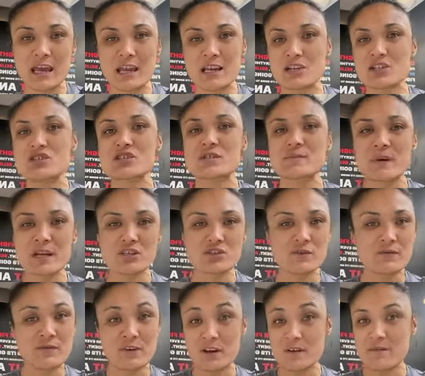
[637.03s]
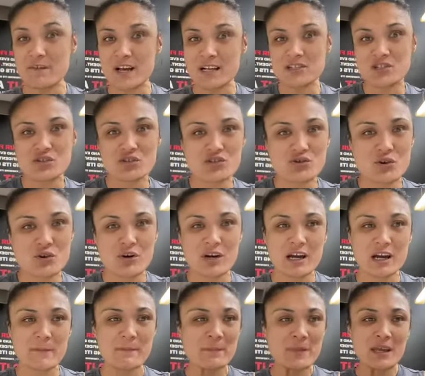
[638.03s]
And it just makes you fitter, faster,
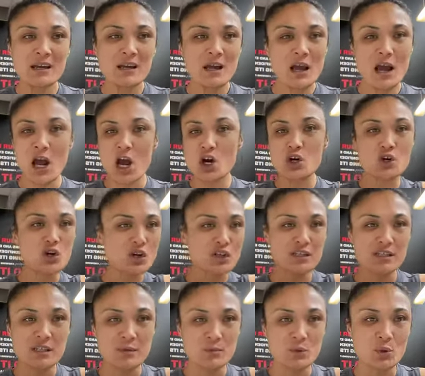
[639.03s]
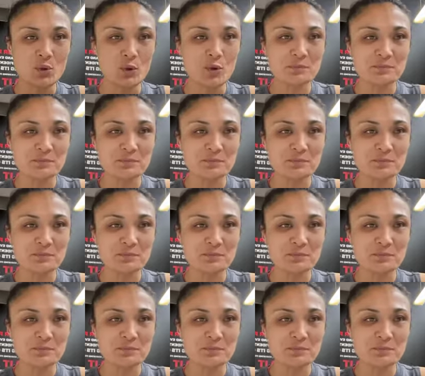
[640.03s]
stronger across the board.